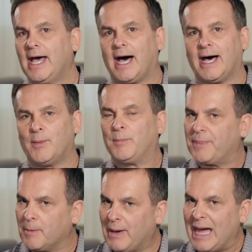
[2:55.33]

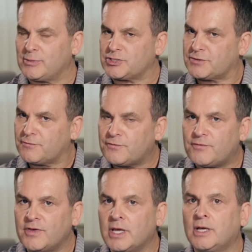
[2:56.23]
But the Bible's
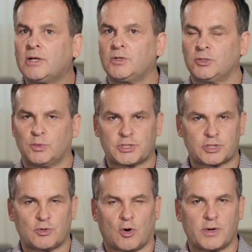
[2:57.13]
filled with
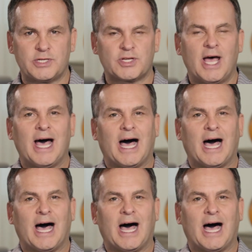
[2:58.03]
stories